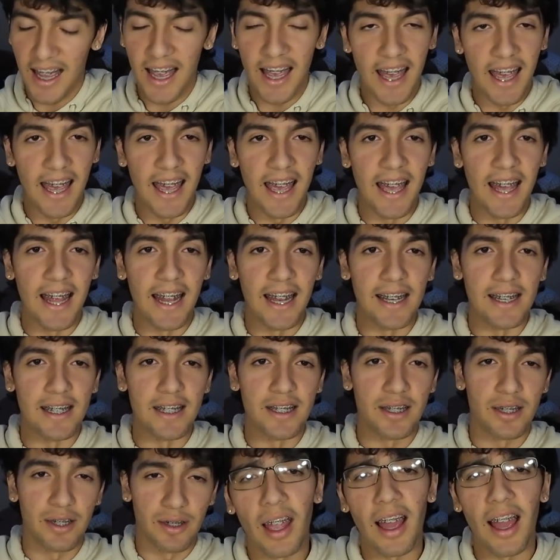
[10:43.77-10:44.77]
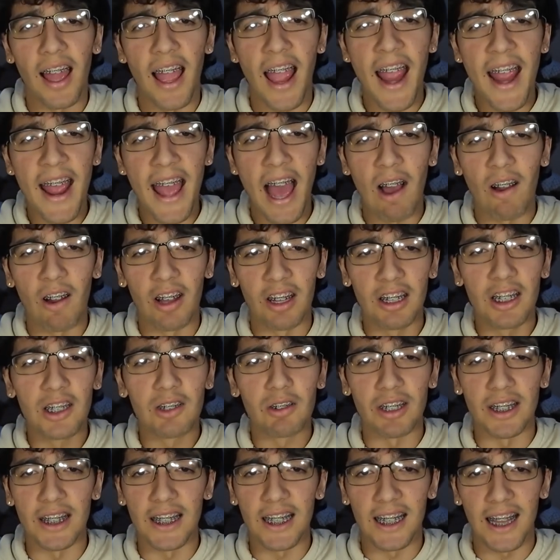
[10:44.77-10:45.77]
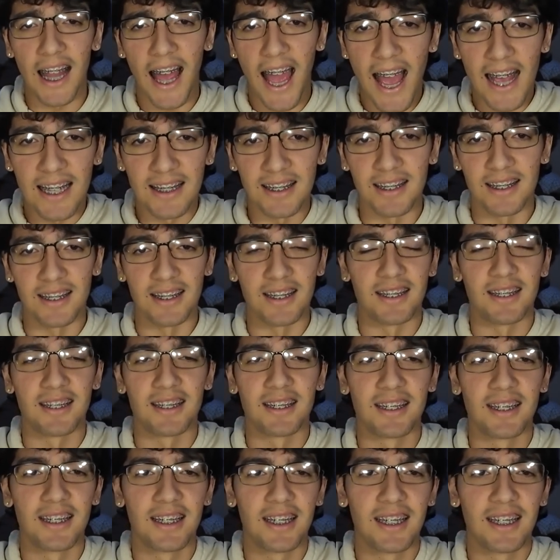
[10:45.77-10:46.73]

And I hate how I look with glasses.